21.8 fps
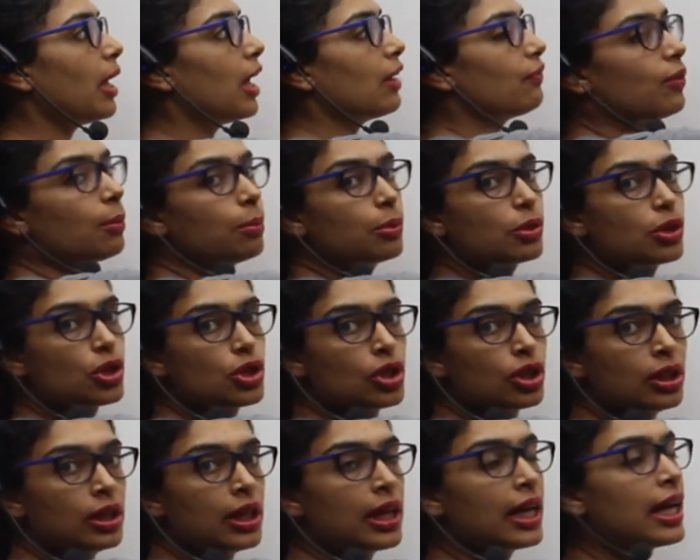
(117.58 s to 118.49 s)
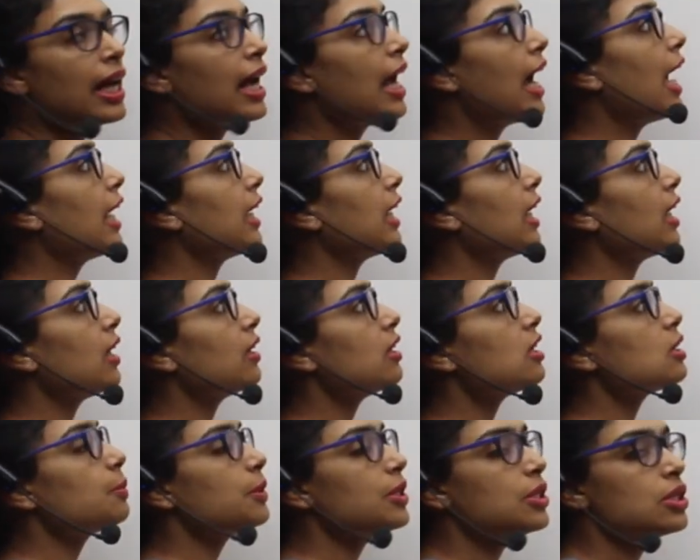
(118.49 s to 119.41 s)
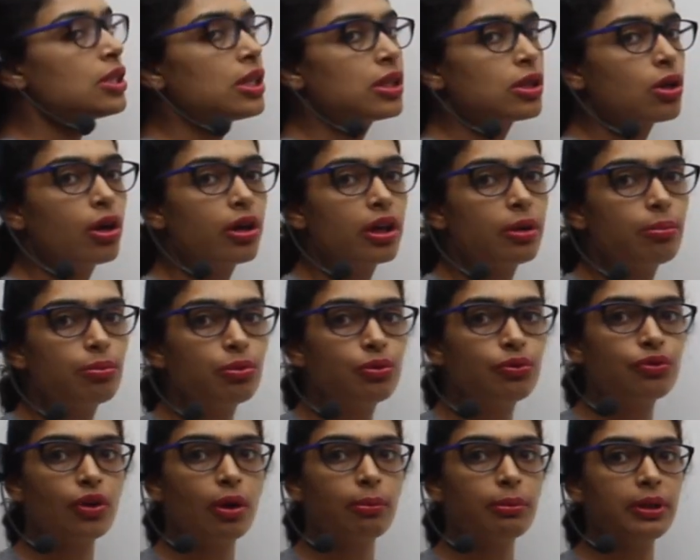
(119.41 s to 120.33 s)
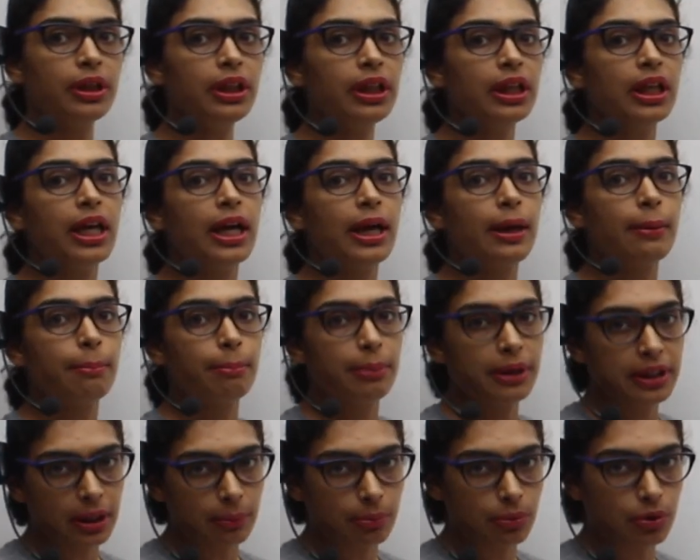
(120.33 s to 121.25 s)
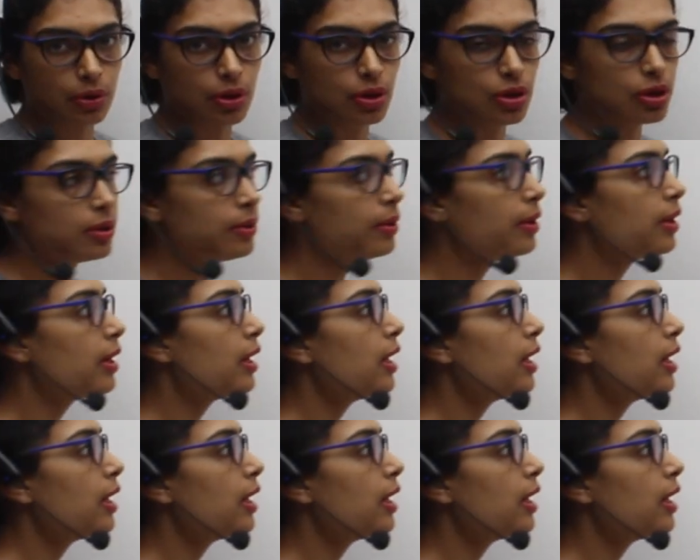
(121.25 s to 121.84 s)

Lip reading: alpha position and another species has got removed from the beta position.